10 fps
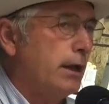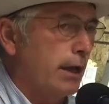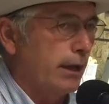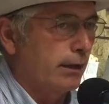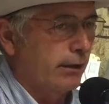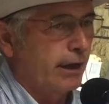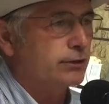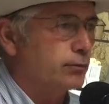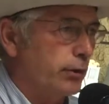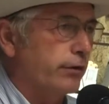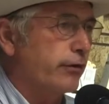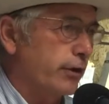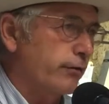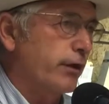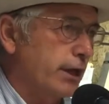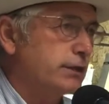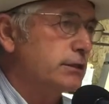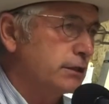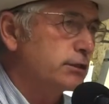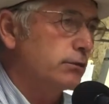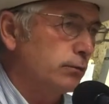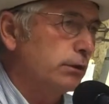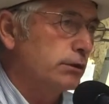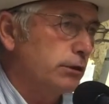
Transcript: and that's one of their things, is to